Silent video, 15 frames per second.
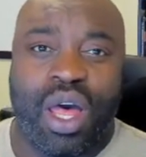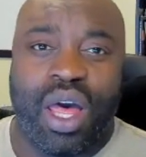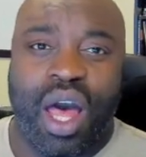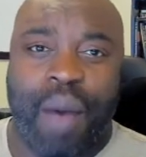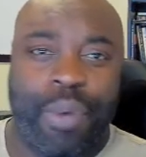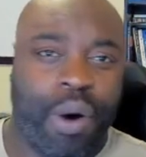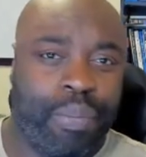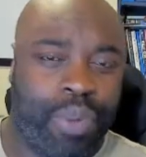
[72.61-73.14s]

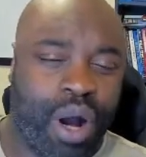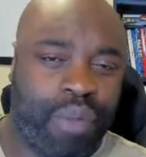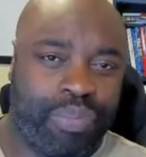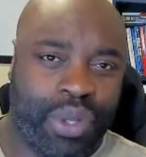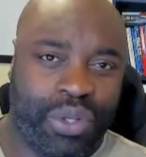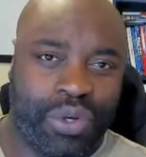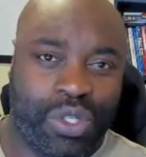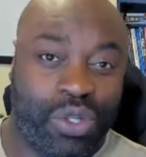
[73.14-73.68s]
about
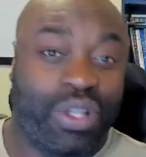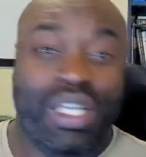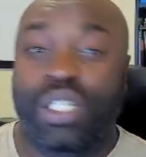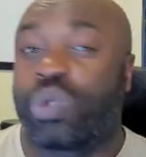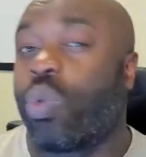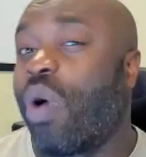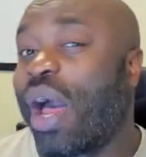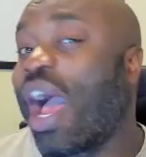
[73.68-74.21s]
BotBuilders, or at
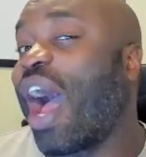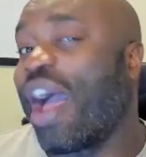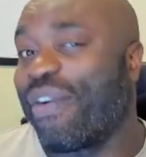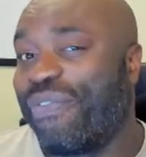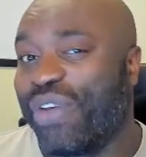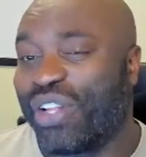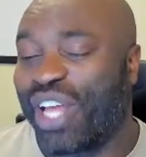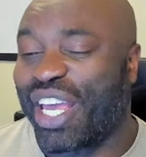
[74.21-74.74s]
least why I
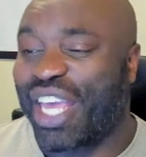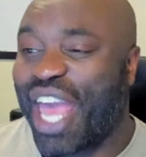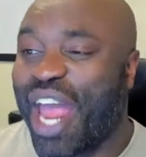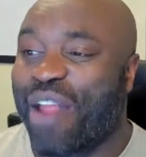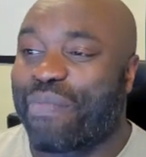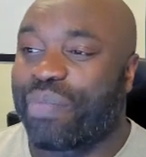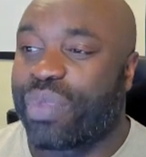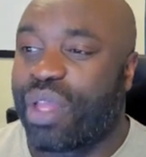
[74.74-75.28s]
feel I
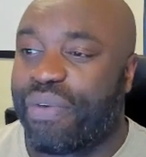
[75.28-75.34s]
can.